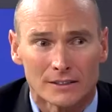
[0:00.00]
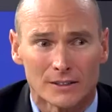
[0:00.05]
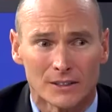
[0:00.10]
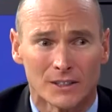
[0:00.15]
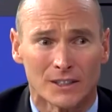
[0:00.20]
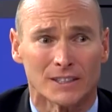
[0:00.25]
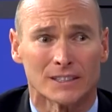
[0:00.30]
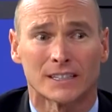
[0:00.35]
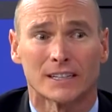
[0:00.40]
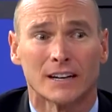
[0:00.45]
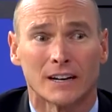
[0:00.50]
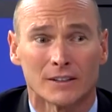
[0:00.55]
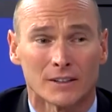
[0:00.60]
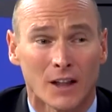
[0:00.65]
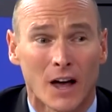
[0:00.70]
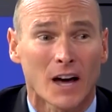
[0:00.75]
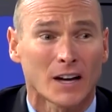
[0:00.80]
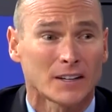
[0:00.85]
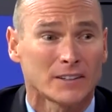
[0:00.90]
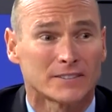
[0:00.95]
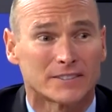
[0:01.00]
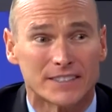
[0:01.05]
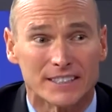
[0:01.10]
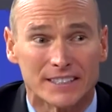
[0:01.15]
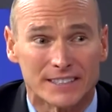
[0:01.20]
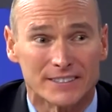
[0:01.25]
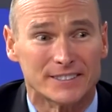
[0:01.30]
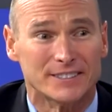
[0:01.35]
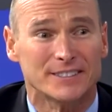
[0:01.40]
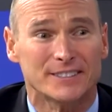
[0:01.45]
Look, a lot of
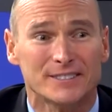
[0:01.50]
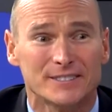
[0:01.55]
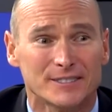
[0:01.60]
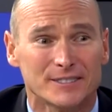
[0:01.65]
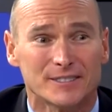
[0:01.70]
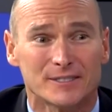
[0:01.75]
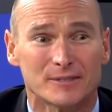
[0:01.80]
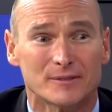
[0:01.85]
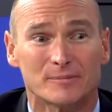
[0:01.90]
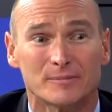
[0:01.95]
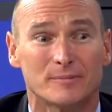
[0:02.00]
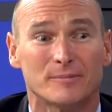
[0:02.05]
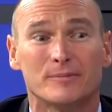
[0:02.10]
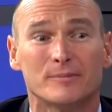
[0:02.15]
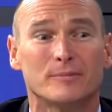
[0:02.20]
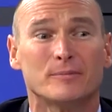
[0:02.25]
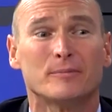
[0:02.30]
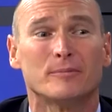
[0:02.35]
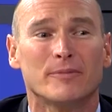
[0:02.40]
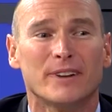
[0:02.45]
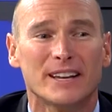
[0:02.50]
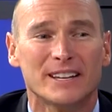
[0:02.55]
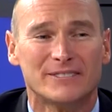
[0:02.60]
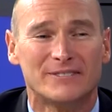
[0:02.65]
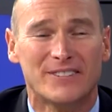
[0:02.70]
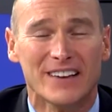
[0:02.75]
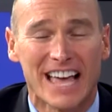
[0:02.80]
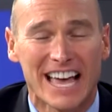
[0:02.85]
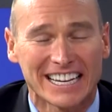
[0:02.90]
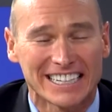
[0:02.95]
the
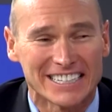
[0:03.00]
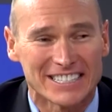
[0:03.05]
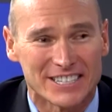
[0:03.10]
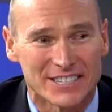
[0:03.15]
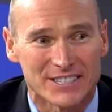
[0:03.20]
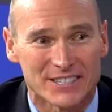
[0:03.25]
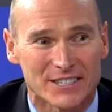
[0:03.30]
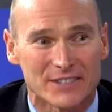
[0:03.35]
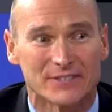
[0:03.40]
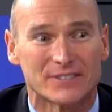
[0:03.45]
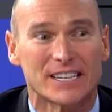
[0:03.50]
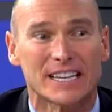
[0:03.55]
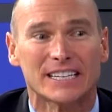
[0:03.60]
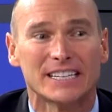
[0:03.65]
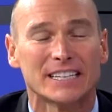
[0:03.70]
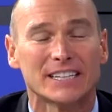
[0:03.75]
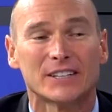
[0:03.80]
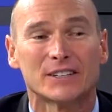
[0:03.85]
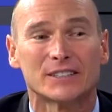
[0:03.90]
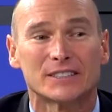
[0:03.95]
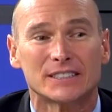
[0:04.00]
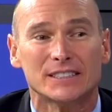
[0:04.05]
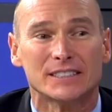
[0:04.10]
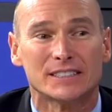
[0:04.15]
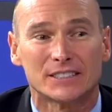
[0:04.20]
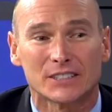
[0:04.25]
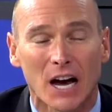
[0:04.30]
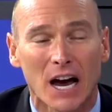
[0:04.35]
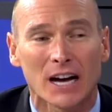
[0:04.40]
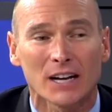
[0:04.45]
advantages of getting your
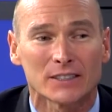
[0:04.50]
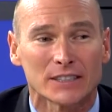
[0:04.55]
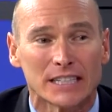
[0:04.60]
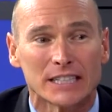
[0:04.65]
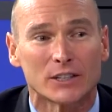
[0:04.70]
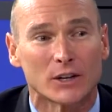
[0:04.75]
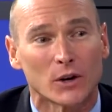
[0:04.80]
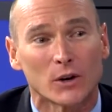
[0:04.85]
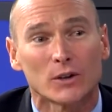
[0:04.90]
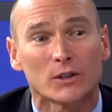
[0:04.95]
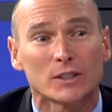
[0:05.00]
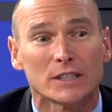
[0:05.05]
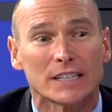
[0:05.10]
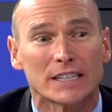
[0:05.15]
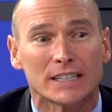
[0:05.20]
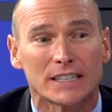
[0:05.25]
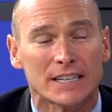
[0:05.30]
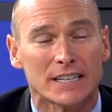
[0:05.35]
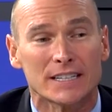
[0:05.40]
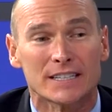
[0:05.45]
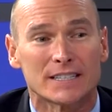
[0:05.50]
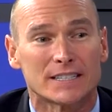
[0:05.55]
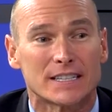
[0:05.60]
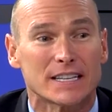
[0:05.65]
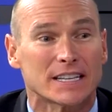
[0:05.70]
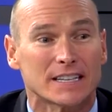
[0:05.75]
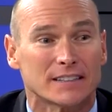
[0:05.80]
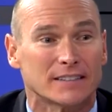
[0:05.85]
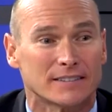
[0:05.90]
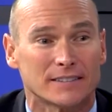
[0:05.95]
child in early is
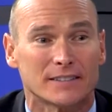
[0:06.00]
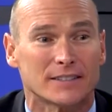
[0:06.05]
that